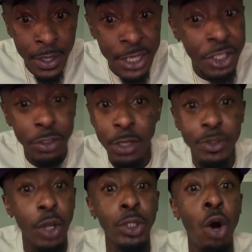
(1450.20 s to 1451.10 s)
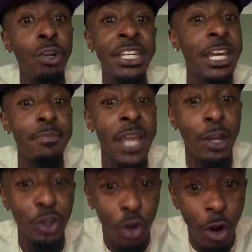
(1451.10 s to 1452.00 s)
It took them so long to get me
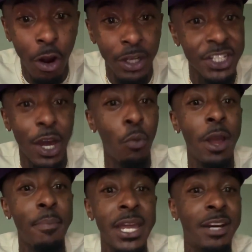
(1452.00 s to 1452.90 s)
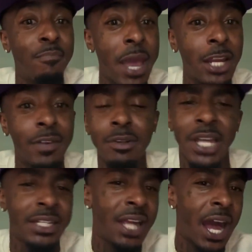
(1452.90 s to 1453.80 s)
out the car because I wasn't being combative. I was
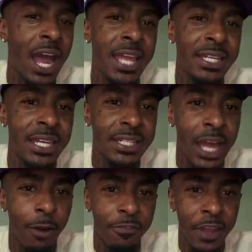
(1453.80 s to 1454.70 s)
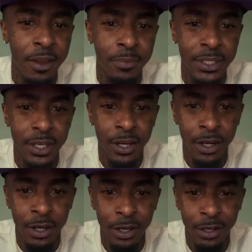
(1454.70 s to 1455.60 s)
like, nah, I ain't getting out, family.
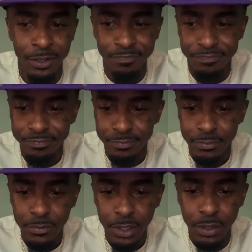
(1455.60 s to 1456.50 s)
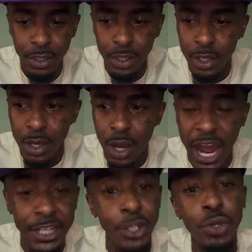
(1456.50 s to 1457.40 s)
I
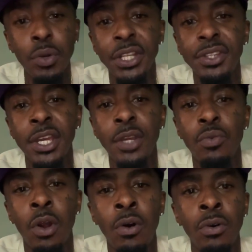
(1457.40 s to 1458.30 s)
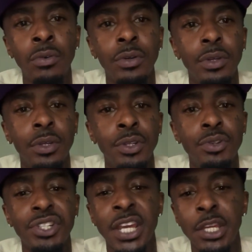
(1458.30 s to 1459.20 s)
didn't do anything wrong. You're
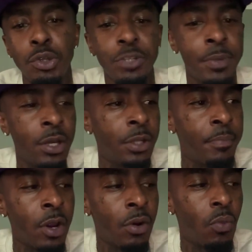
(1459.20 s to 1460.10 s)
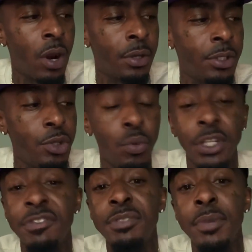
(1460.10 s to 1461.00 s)
saying you smell the marijuana. You
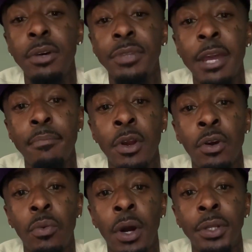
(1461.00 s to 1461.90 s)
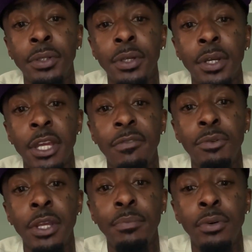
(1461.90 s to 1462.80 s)
wouldn't have smelled that marijuana if you
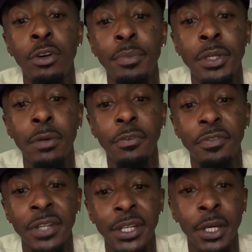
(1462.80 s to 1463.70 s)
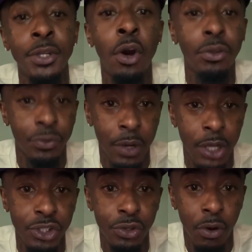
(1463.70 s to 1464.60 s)
didn't pull me over for that
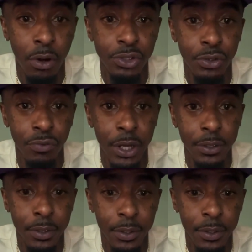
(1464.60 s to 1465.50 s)
unauthorized charge, correct?